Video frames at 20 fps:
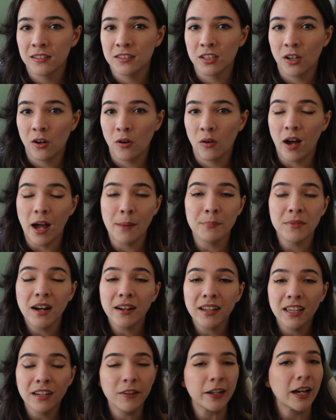So I'm
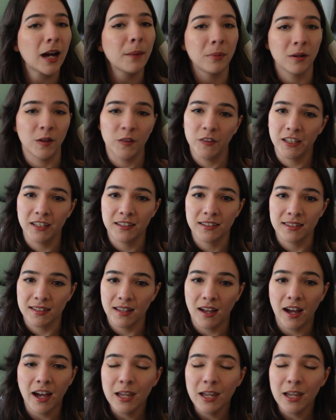not giving up on these.